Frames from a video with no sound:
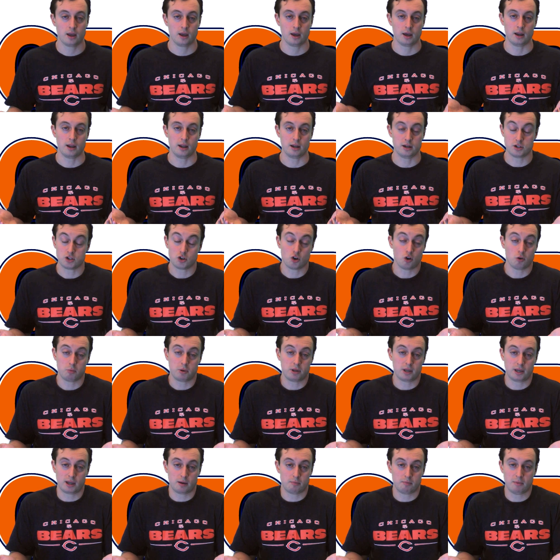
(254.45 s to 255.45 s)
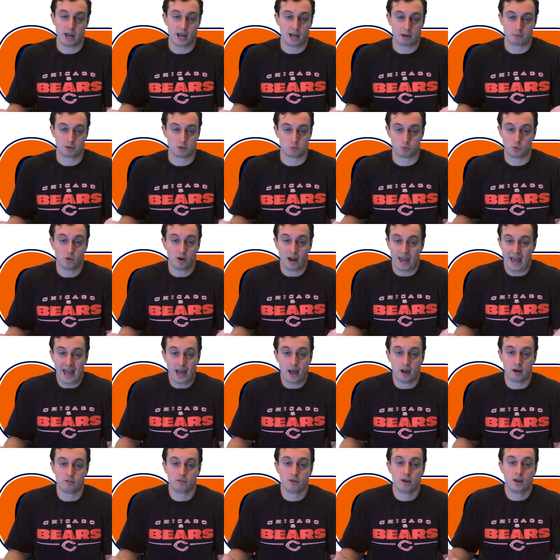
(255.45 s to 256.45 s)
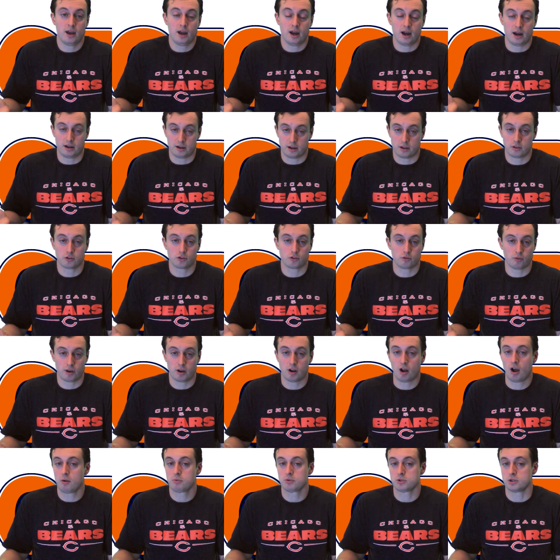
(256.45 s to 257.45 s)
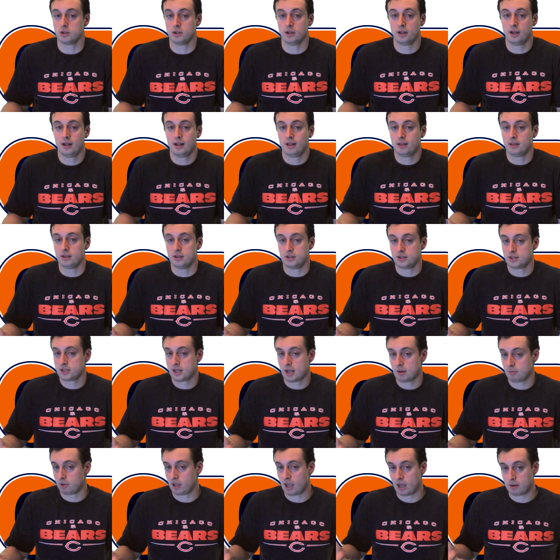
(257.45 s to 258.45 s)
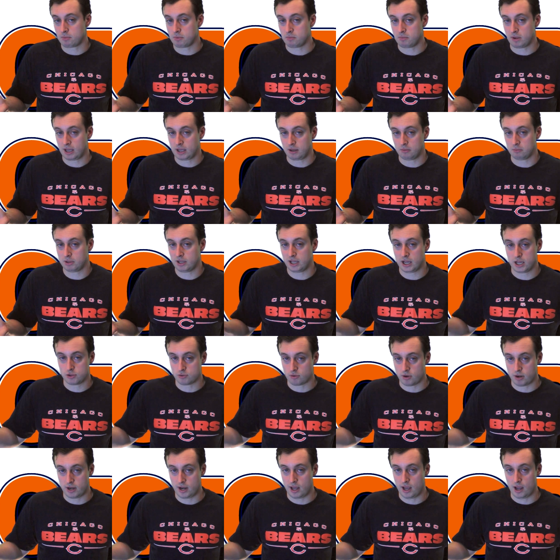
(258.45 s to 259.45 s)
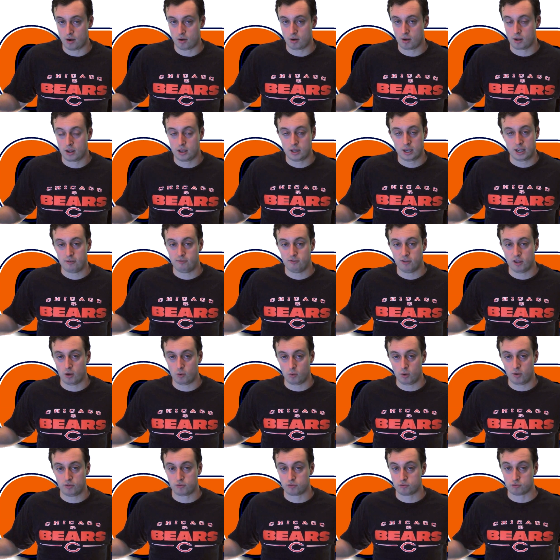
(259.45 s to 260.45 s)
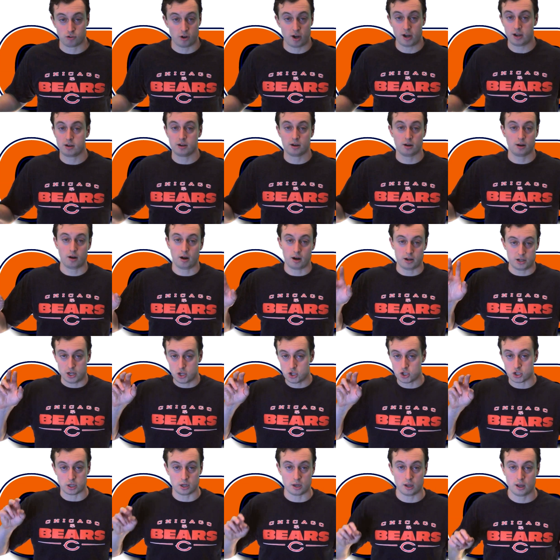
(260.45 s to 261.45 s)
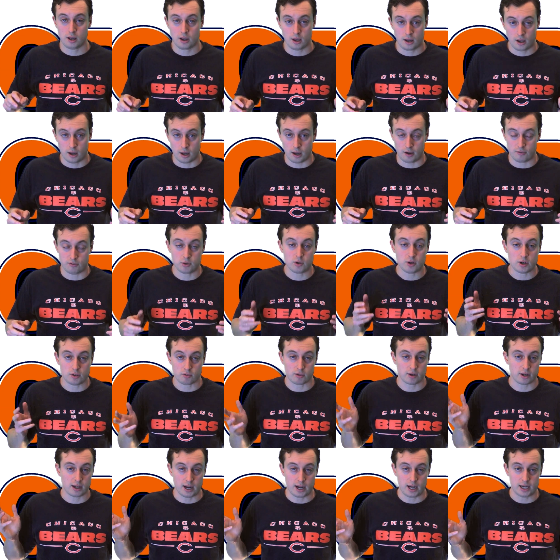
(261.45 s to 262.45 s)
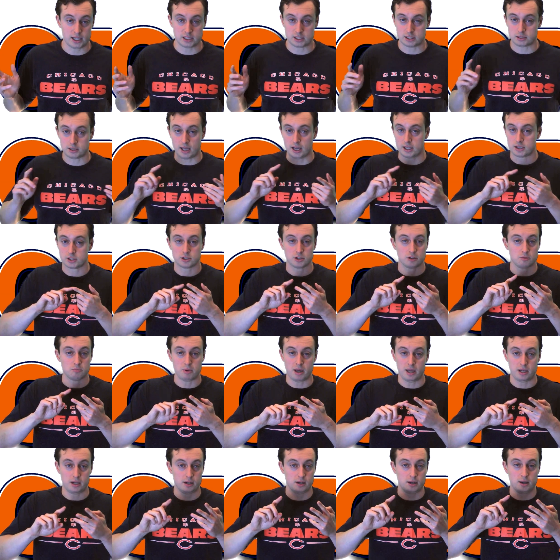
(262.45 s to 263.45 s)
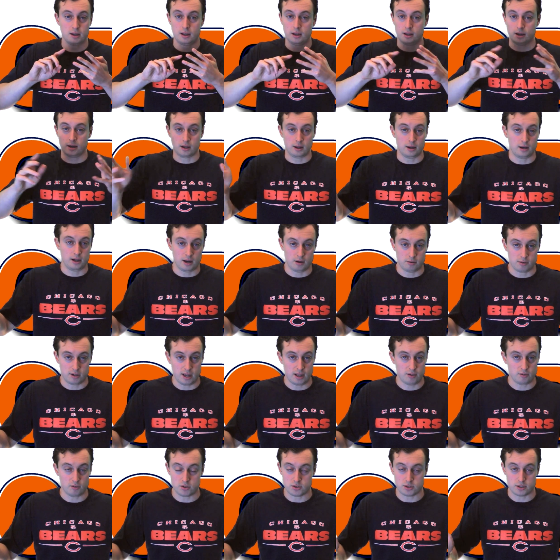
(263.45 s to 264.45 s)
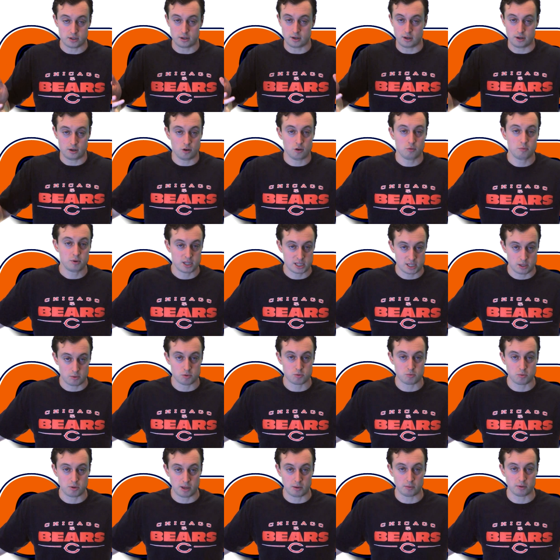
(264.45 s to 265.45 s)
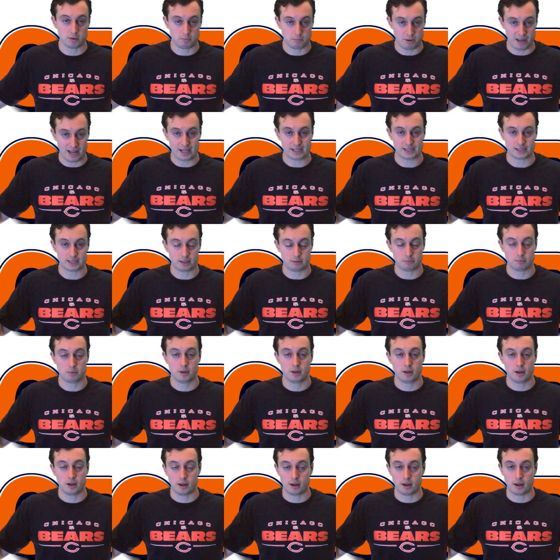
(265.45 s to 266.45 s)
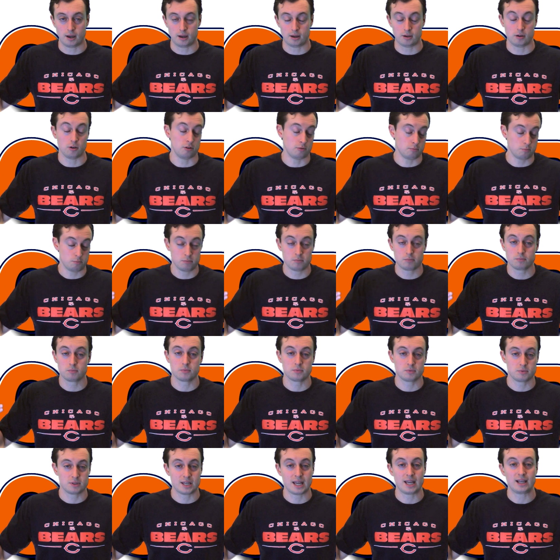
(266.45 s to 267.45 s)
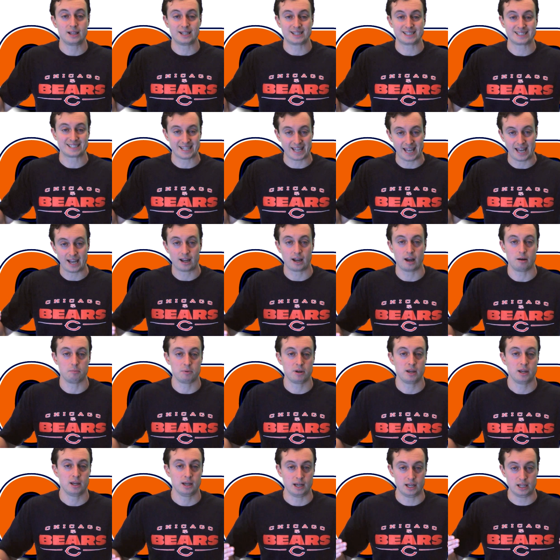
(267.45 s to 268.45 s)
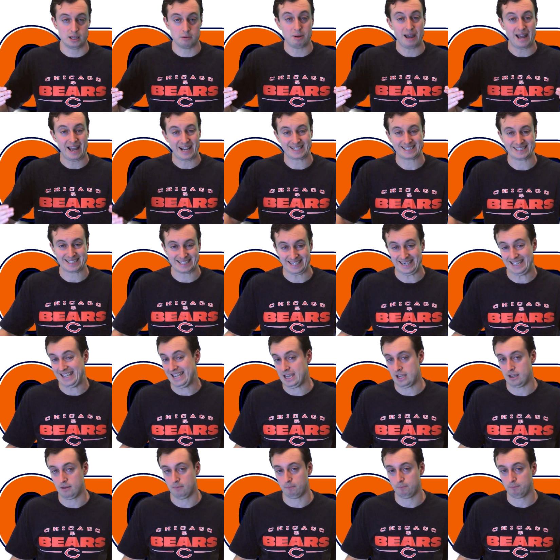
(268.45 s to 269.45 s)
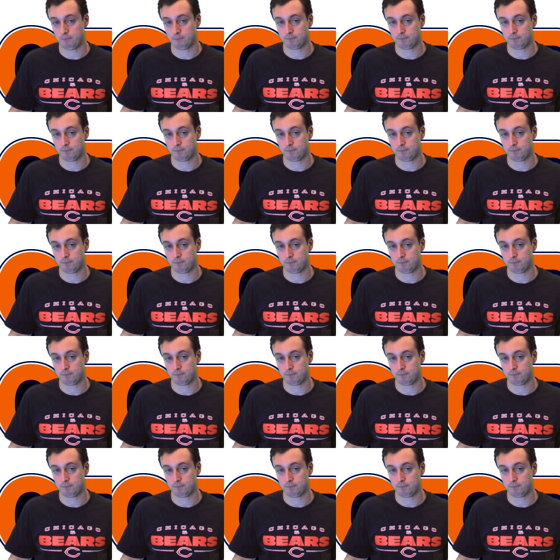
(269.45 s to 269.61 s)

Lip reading: And I just hope he can come back, because we don't have another great option that is stepping up and making plays right now, even though we've tried to audition a few different guys, Hester, Bennett, and now Davis, and nobody seems to be able to pass up or take the slack up in the passing game.